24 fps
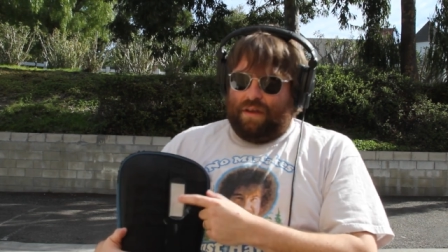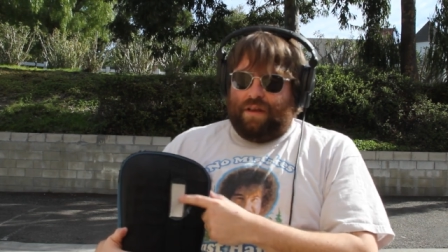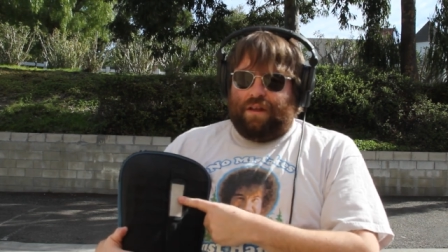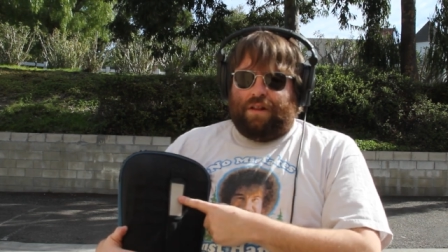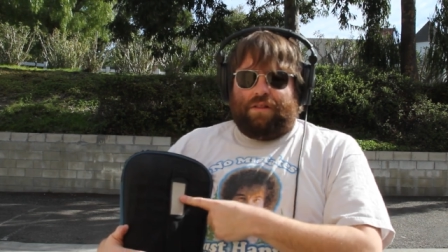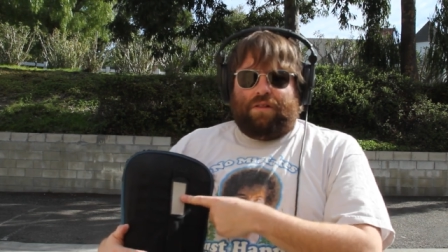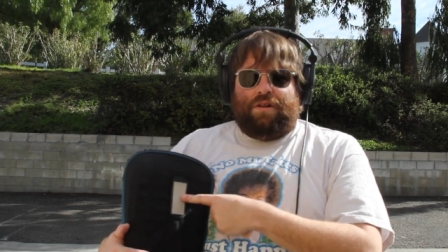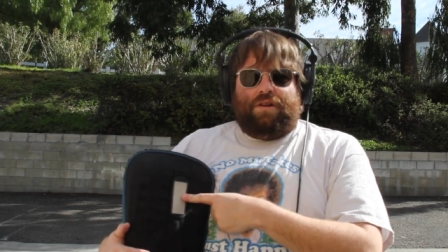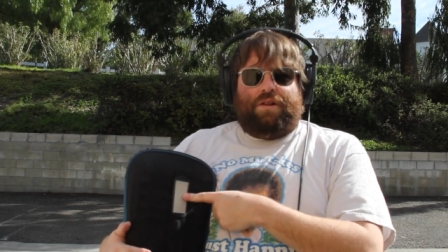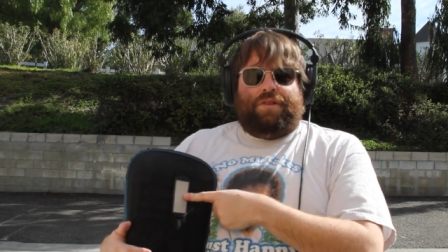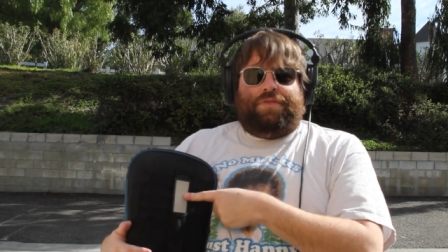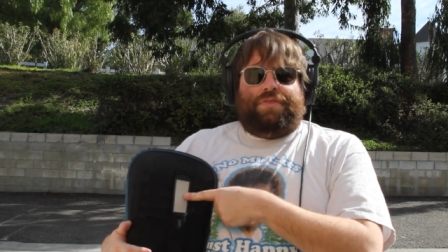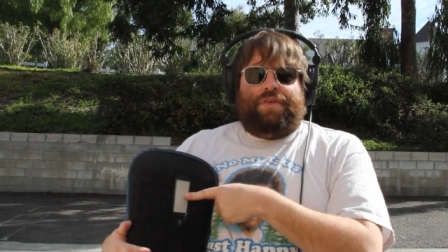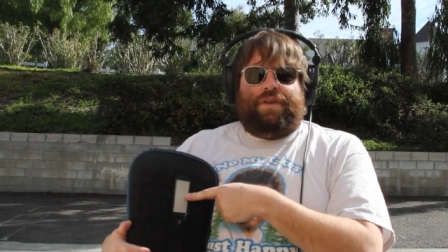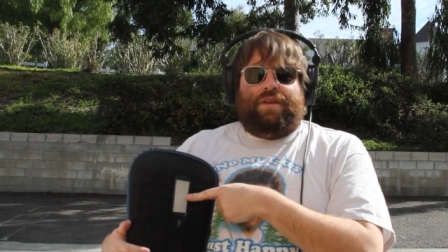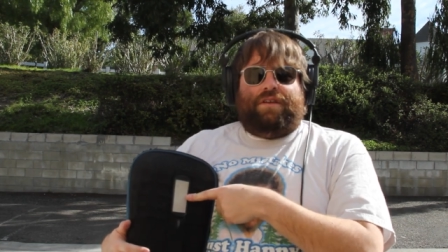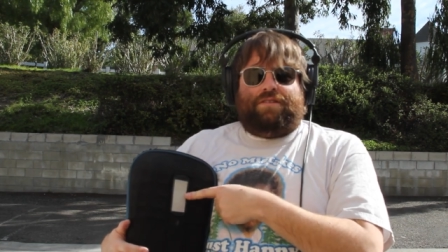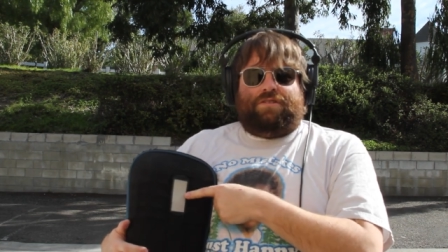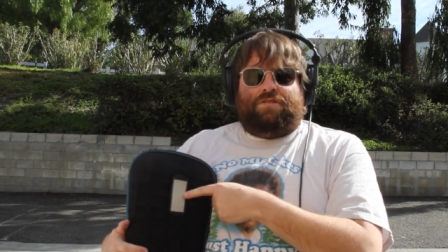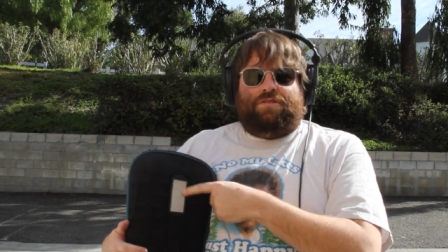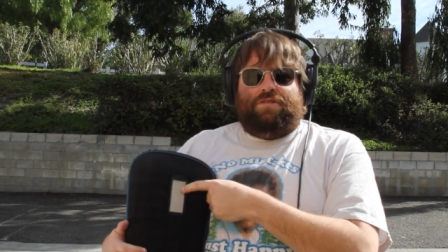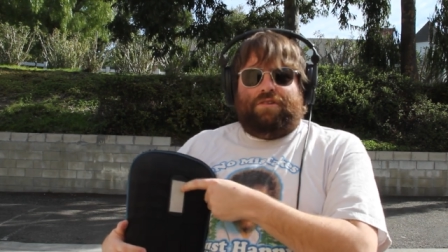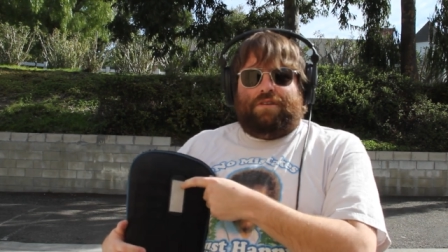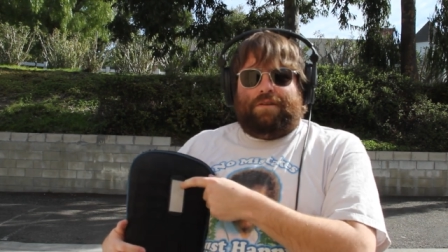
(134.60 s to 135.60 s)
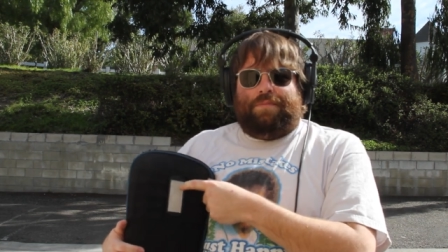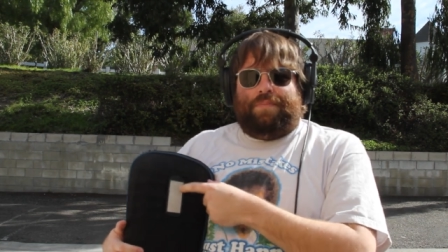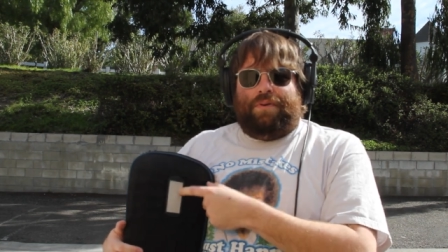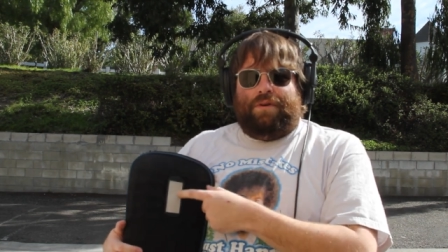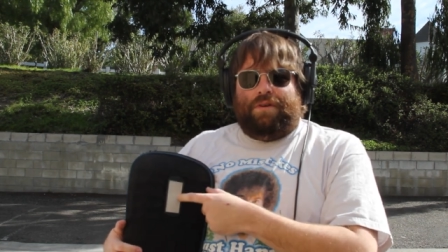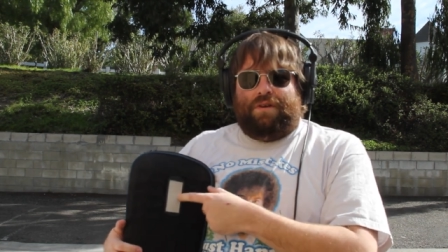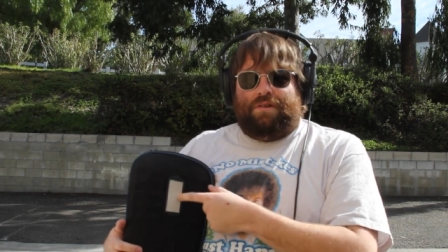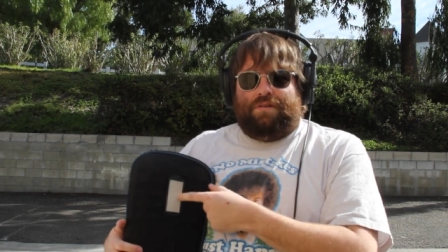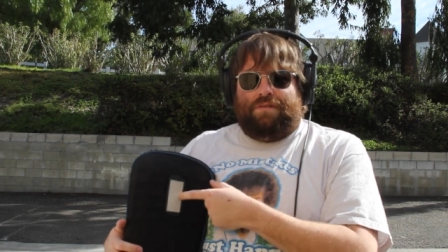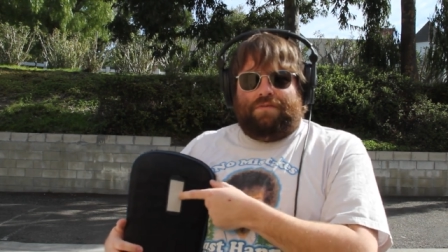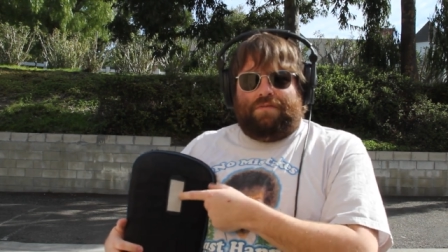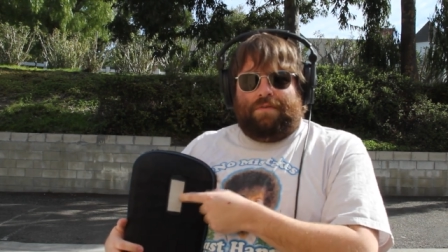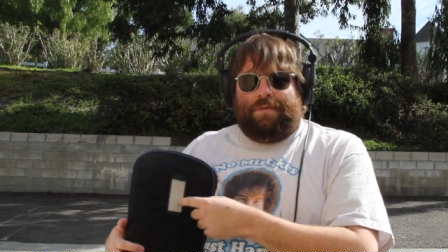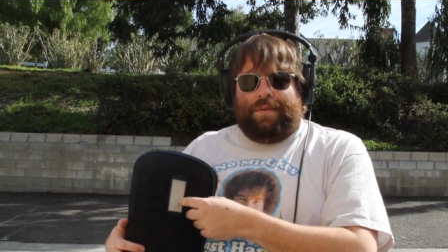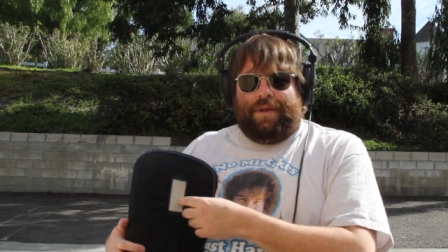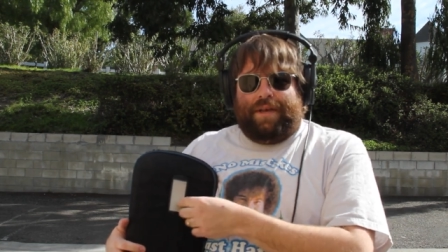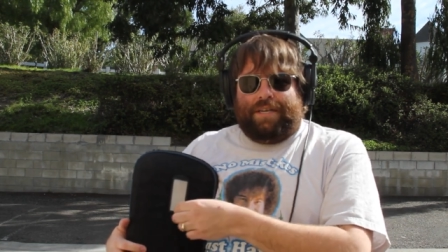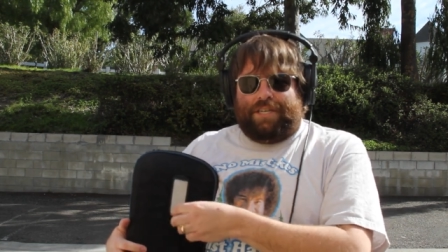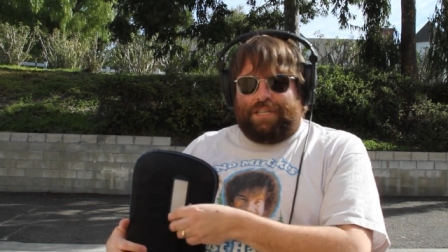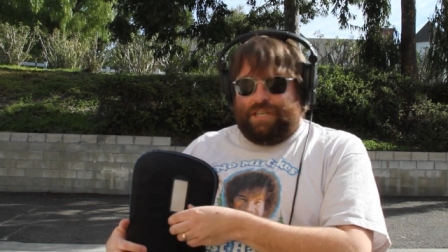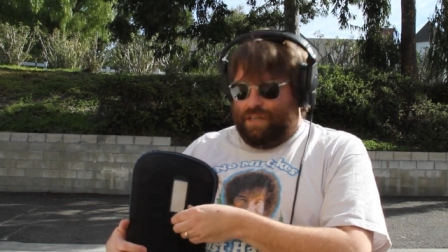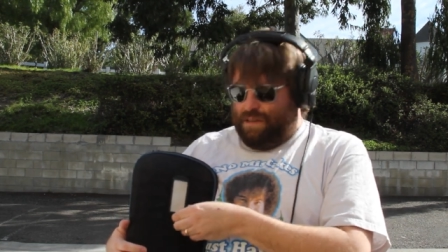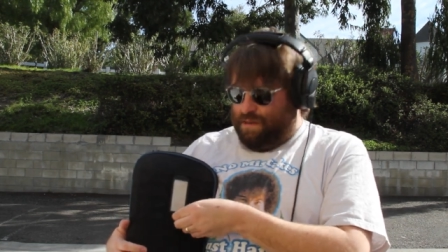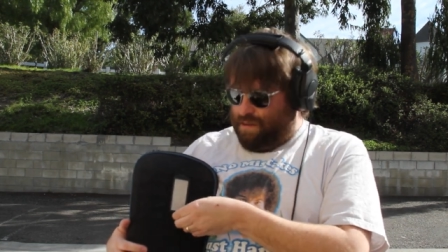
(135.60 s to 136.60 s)
a little thing so you can put your
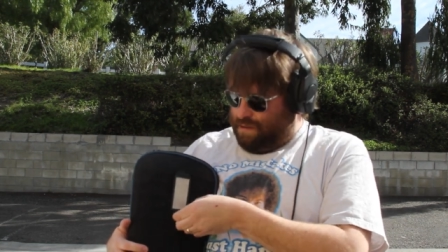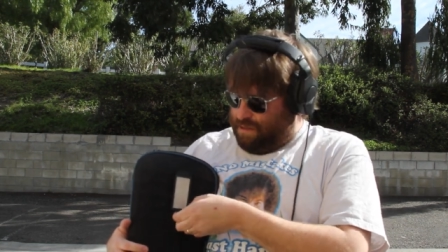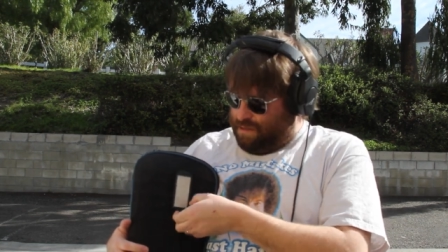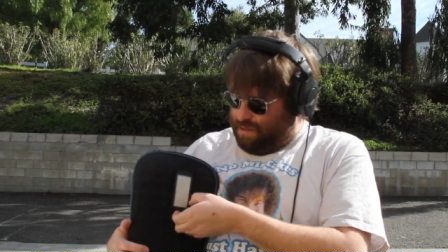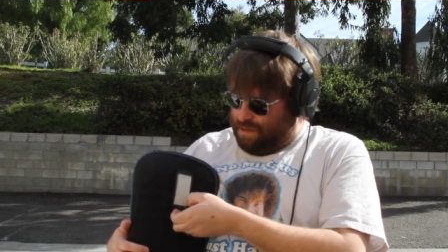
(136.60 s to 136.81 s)
information.